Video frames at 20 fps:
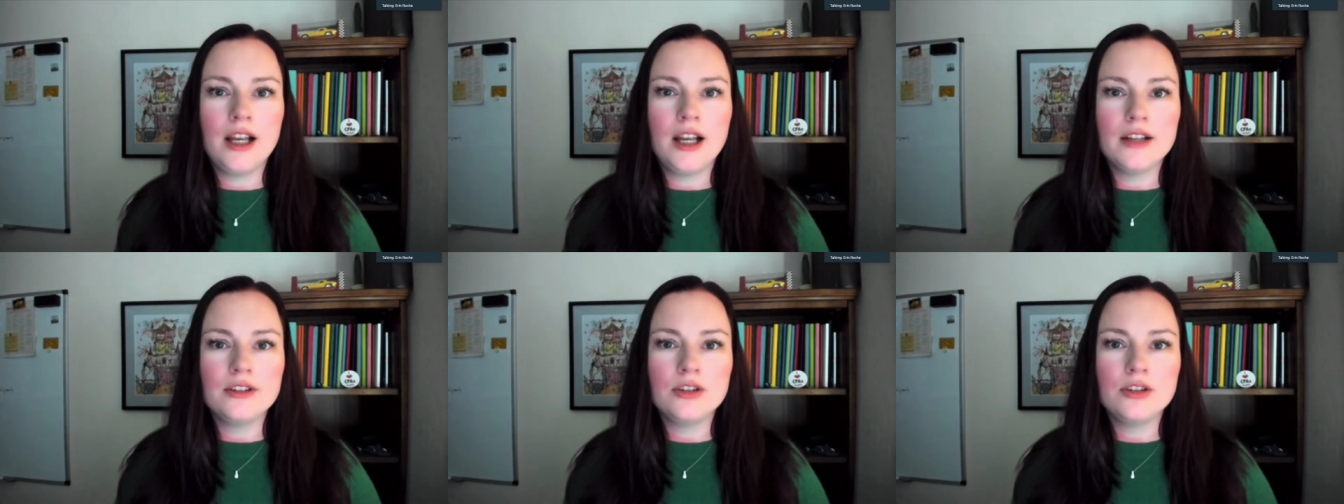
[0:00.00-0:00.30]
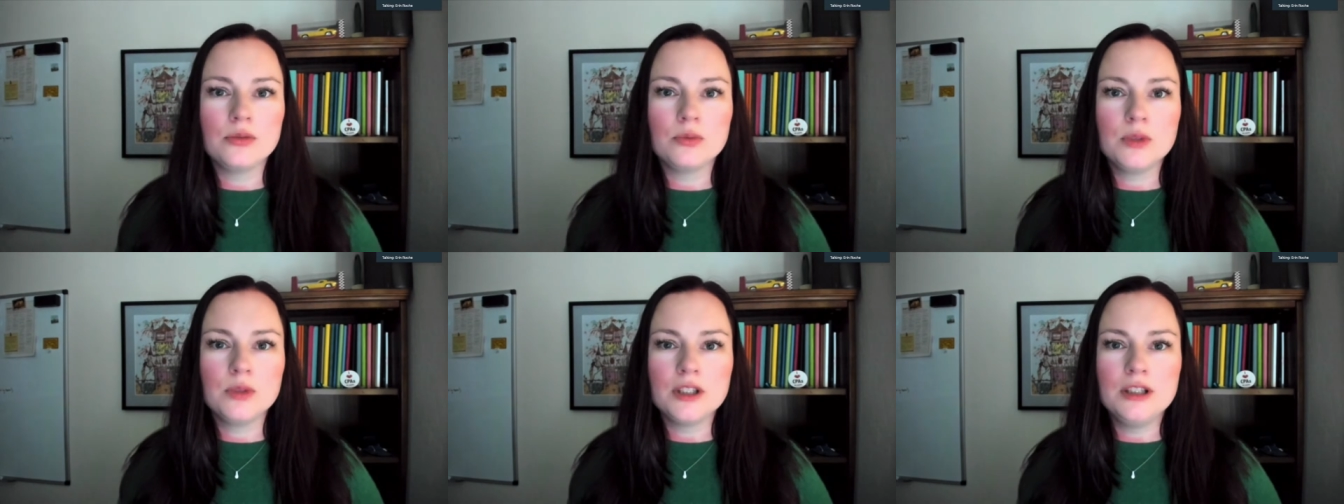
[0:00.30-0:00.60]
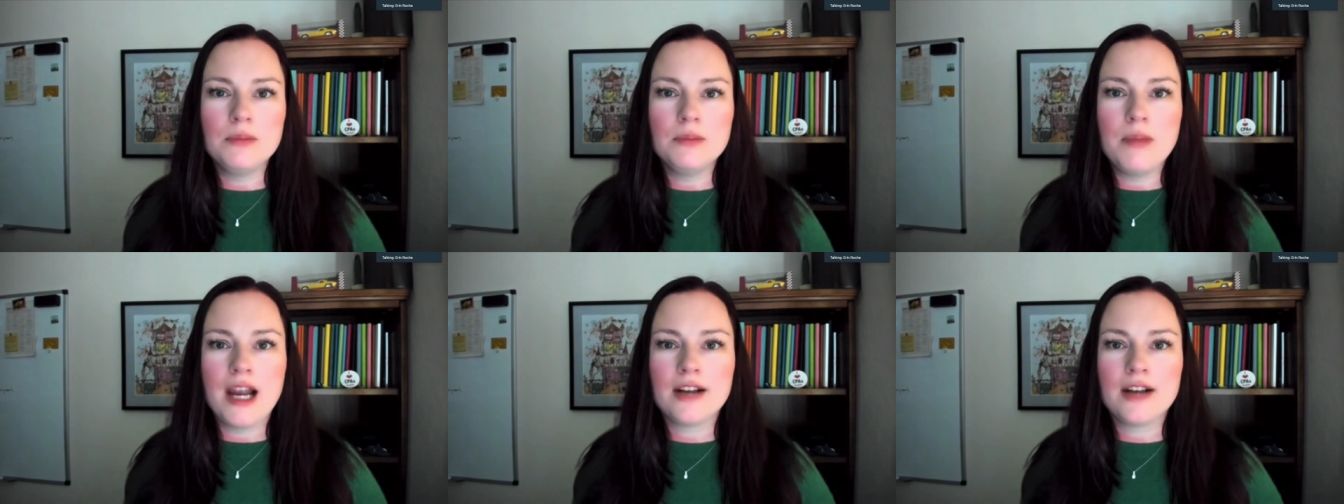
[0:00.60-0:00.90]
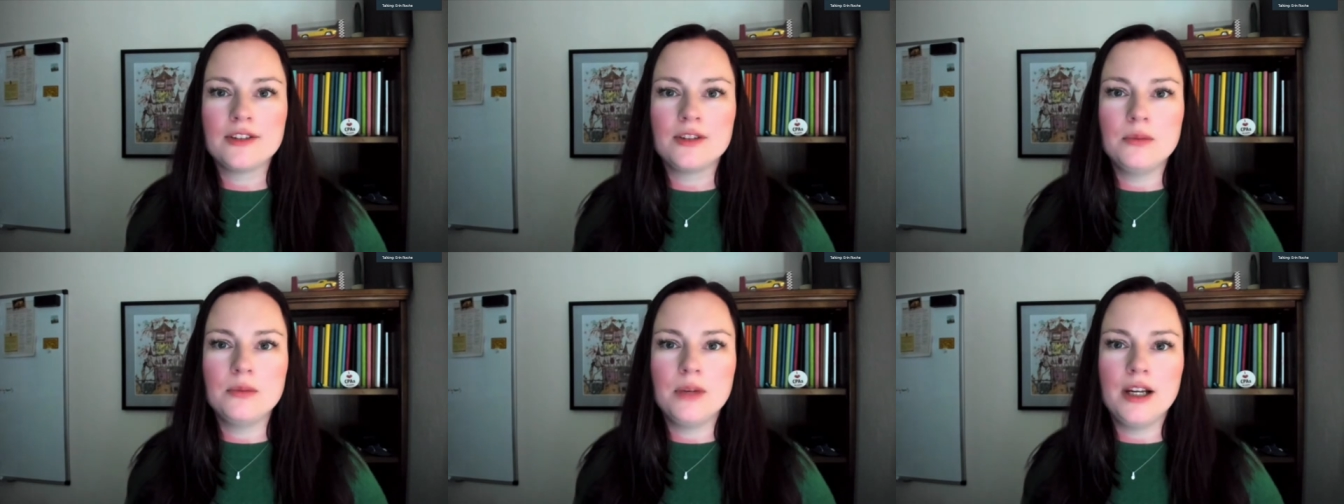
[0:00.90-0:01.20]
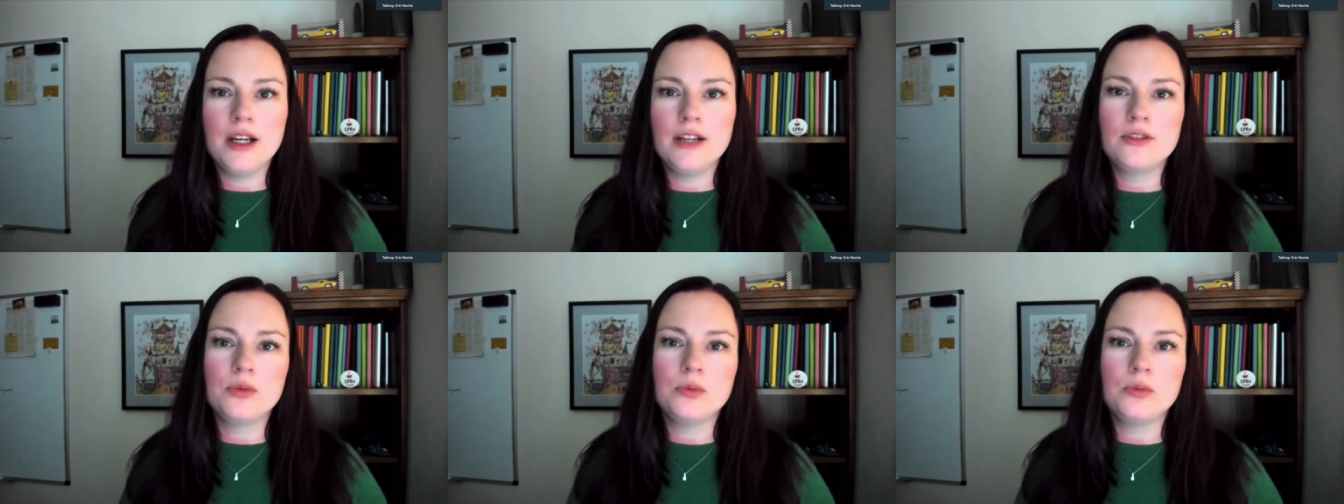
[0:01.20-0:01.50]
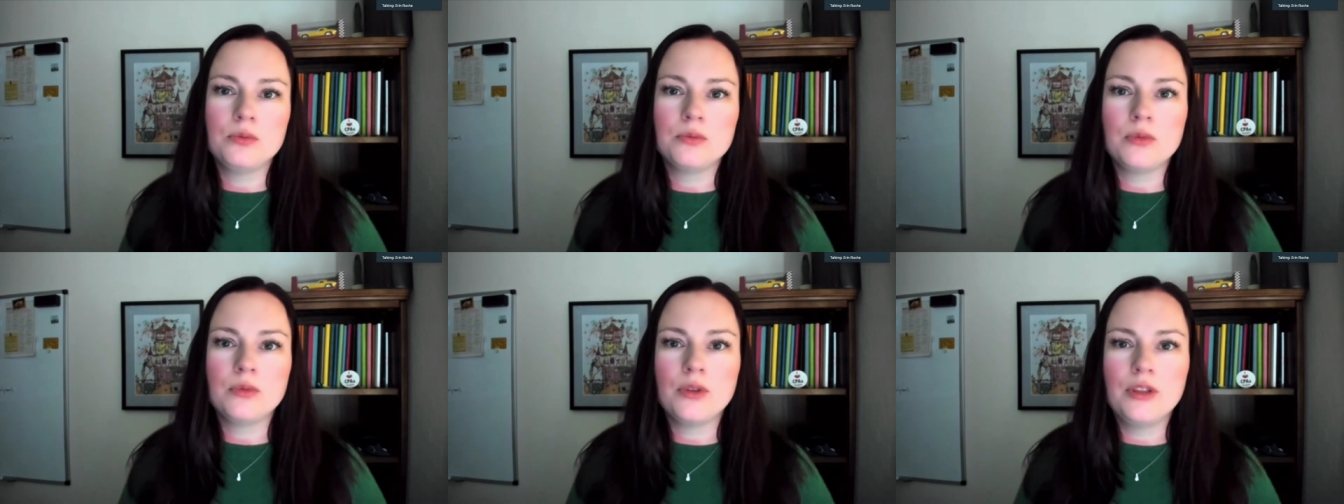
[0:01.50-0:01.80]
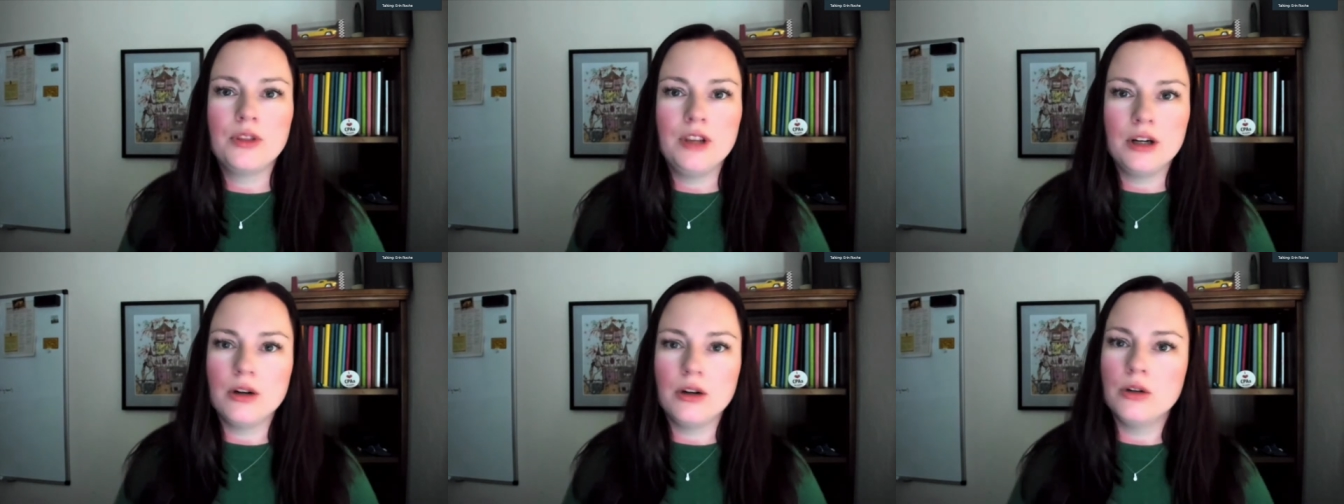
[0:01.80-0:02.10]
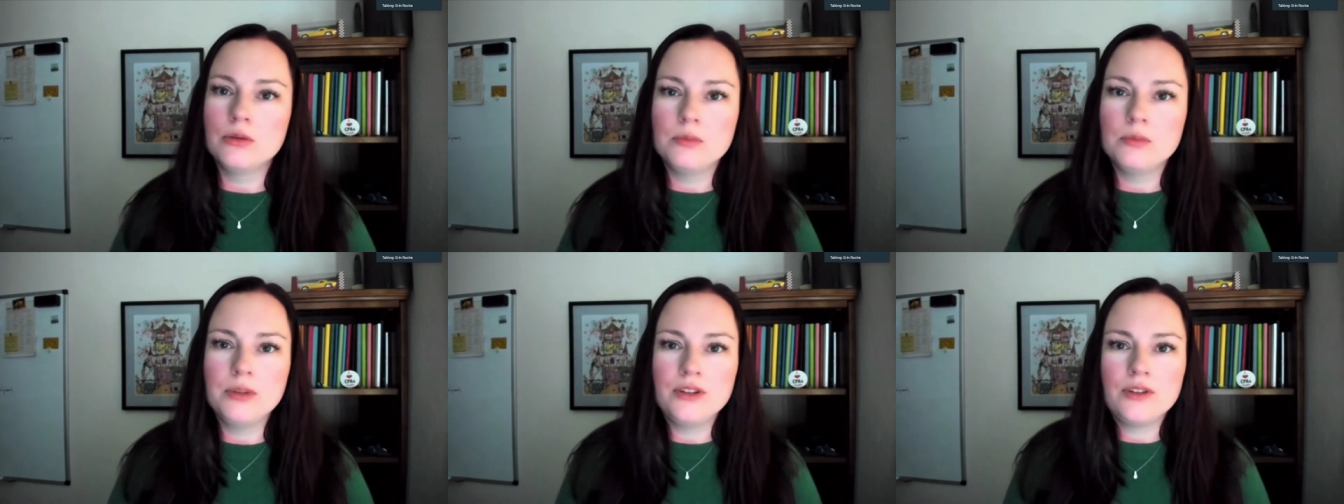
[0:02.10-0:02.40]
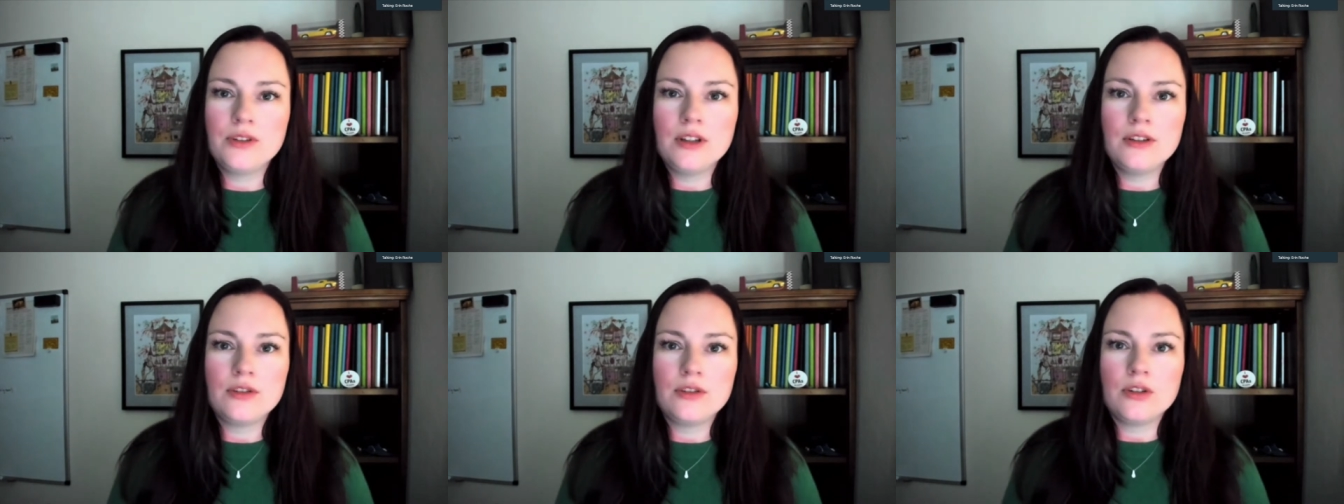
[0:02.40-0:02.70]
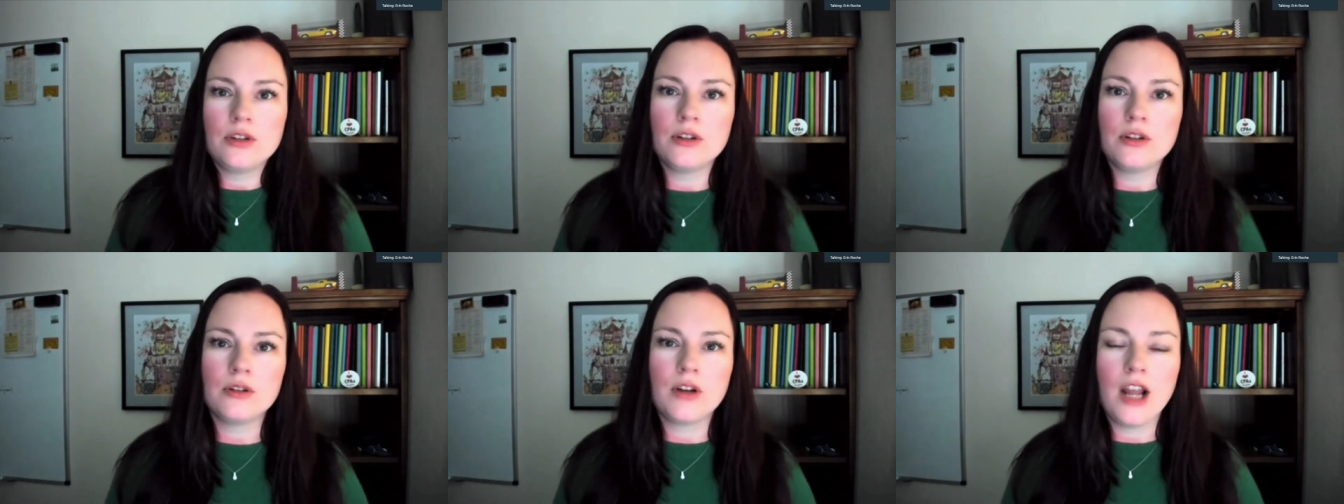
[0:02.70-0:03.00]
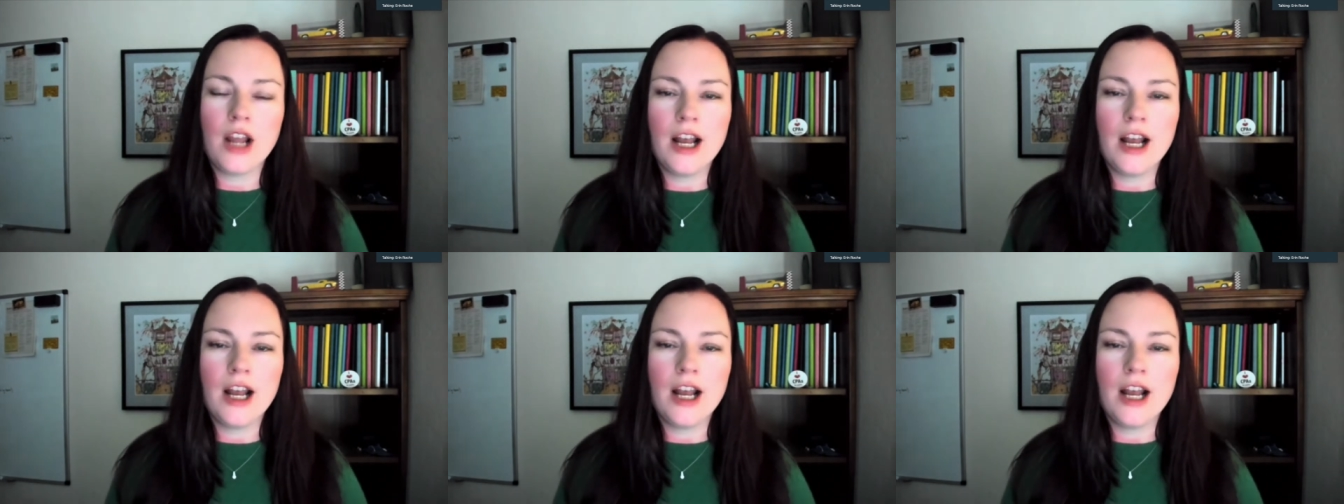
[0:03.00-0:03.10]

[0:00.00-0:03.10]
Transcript: to really maximize their own business or